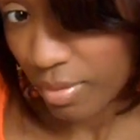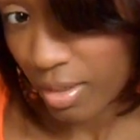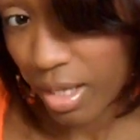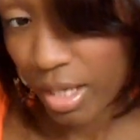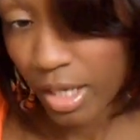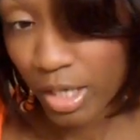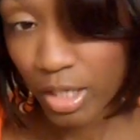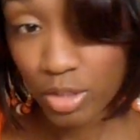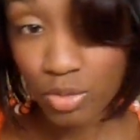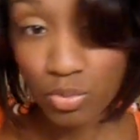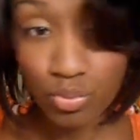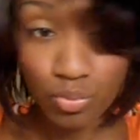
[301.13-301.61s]

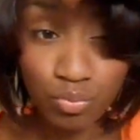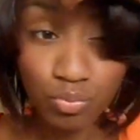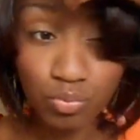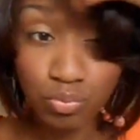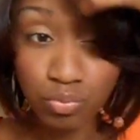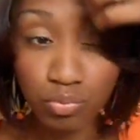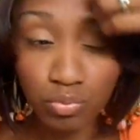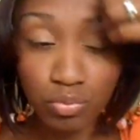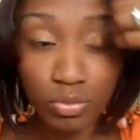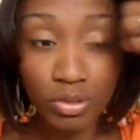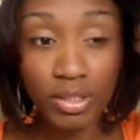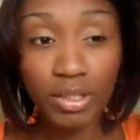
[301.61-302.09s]
And it's
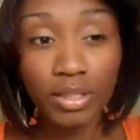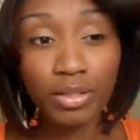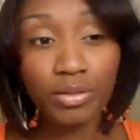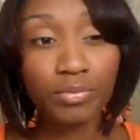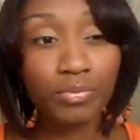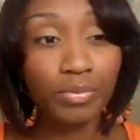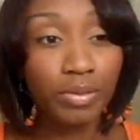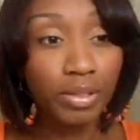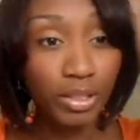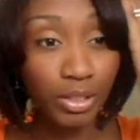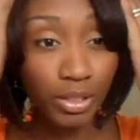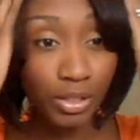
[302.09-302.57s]
really,
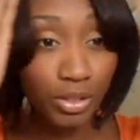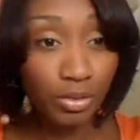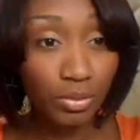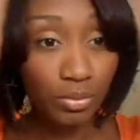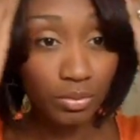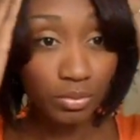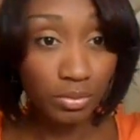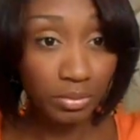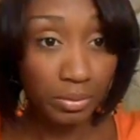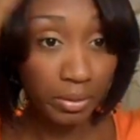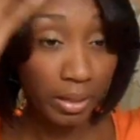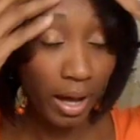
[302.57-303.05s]
really
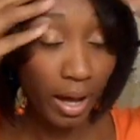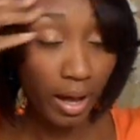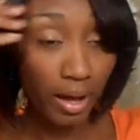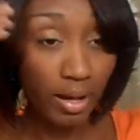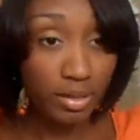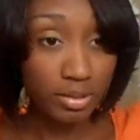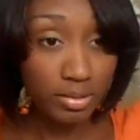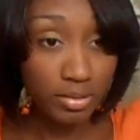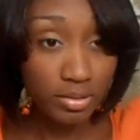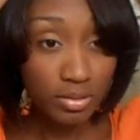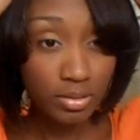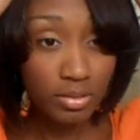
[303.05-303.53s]
cute, you
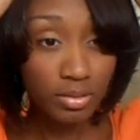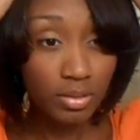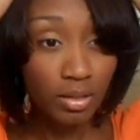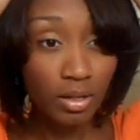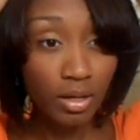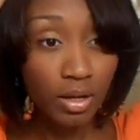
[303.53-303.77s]
guys.